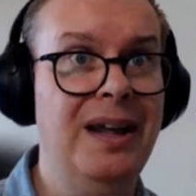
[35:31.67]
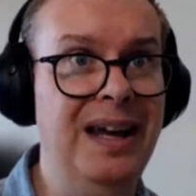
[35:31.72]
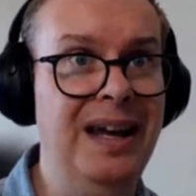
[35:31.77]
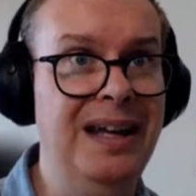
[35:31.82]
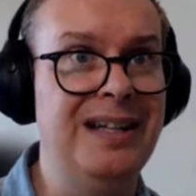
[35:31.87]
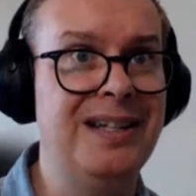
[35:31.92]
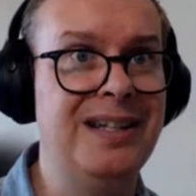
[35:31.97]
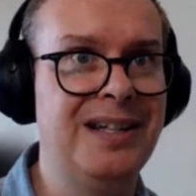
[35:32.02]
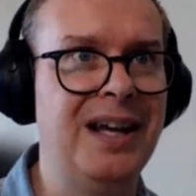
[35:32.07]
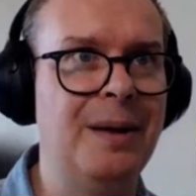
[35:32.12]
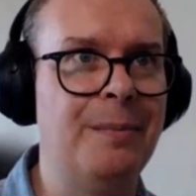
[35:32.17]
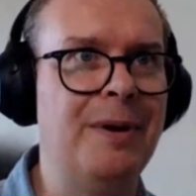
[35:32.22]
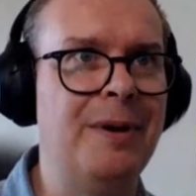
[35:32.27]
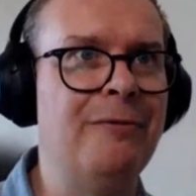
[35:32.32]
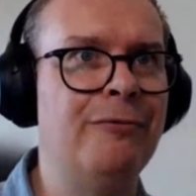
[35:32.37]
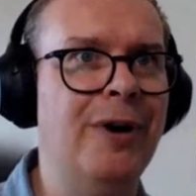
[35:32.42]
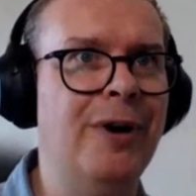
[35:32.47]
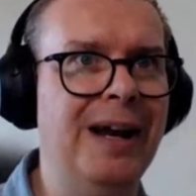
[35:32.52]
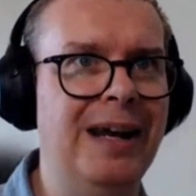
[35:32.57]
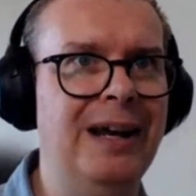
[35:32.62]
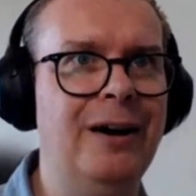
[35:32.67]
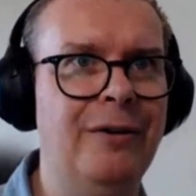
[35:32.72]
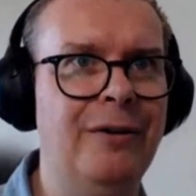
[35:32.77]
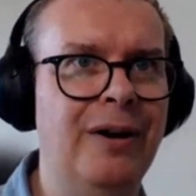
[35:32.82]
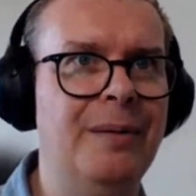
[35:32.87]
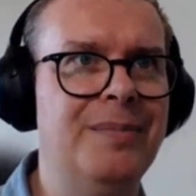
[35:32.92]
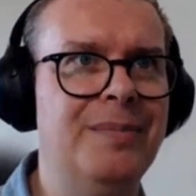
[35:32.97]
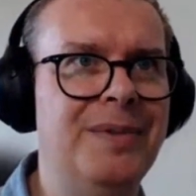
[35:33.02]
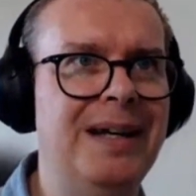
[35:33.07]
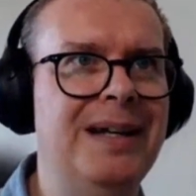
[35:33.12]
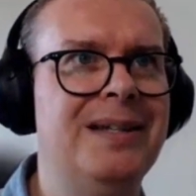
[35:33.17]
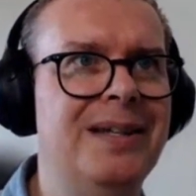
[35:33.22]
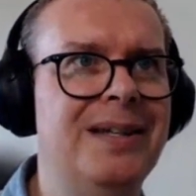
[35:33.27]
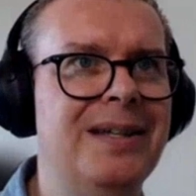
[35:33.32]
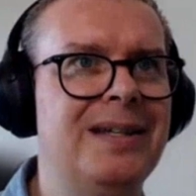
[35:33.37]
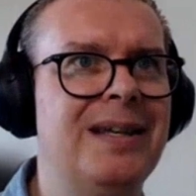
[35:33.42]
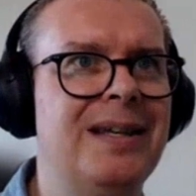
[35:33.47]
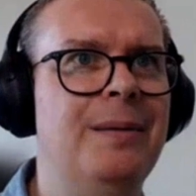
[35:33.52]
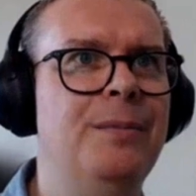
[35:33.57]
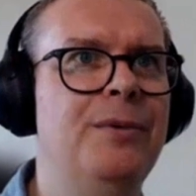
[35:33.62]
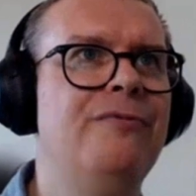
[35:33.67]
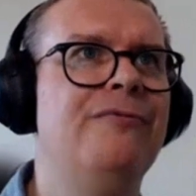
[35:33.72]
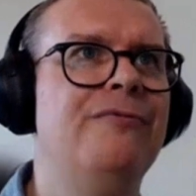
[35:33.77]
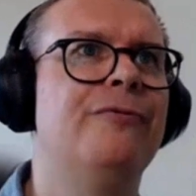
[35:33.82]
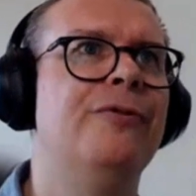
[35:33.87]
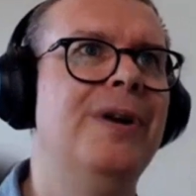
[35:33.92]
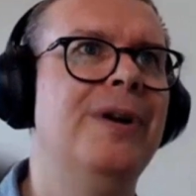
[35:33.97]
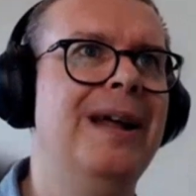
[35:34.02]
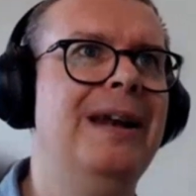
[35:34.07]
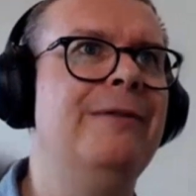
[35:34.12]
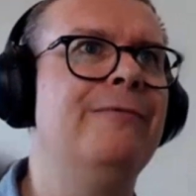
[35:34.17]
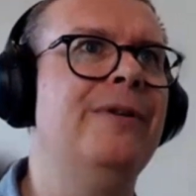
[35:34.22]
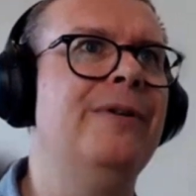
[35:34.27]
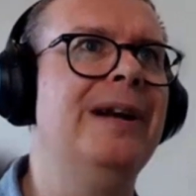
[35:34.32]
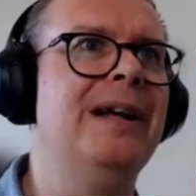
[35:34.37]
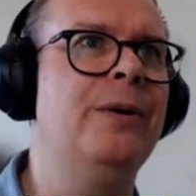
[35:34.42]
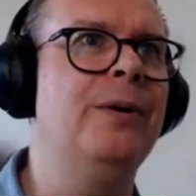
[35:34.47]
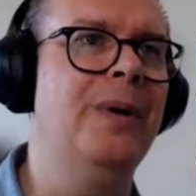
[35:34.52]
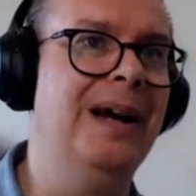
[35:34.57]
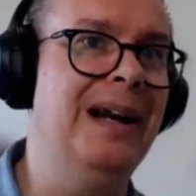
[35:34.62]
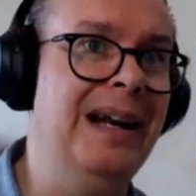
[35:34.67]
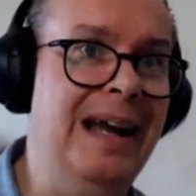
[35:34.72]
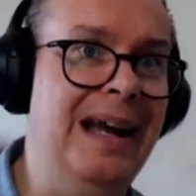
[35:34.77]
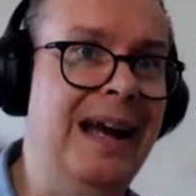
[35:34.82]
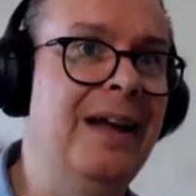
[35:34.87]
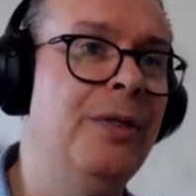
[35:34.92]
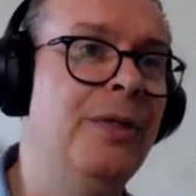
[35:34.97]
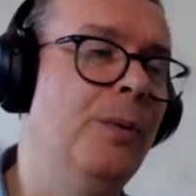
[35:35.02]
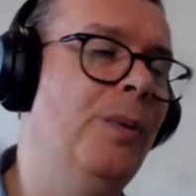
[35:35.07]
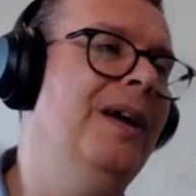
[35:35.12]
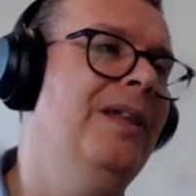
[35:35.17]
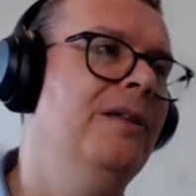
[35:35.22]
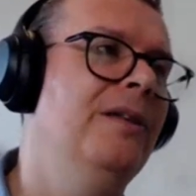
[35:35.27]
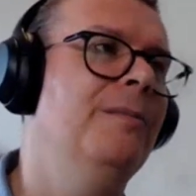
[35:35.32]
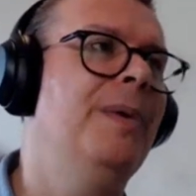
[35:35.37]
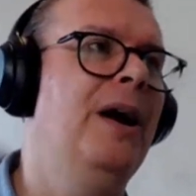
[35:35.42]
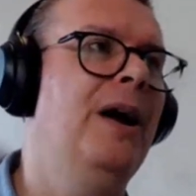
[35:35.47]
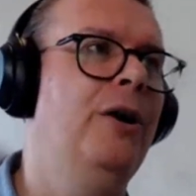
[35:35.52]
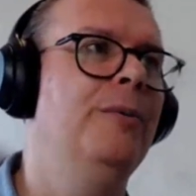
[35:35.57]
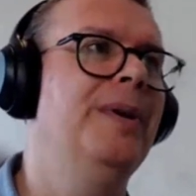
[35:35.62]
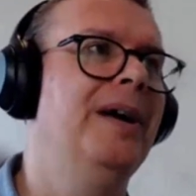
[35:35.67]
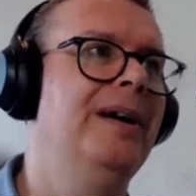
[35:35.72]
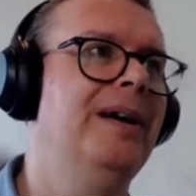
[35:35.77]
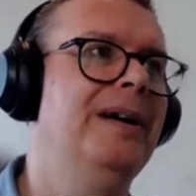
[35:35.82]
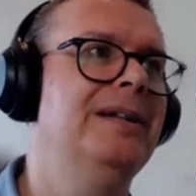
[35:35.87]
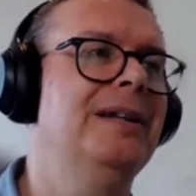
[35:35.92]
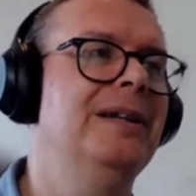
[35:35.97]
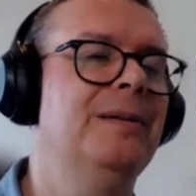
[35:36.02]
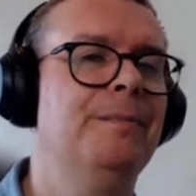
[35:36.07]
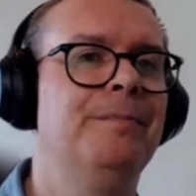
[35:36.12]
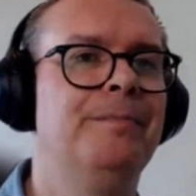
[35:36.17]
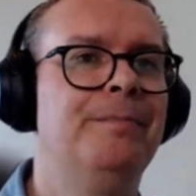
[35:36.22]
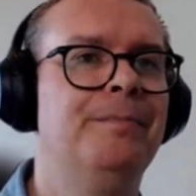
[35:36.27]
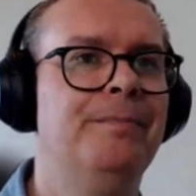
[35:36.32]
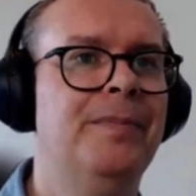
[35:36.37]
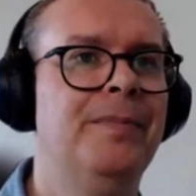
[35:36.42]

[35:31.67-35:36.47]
It's going to be regular updates. It's going to move really, really quickly in the way that Power BI did.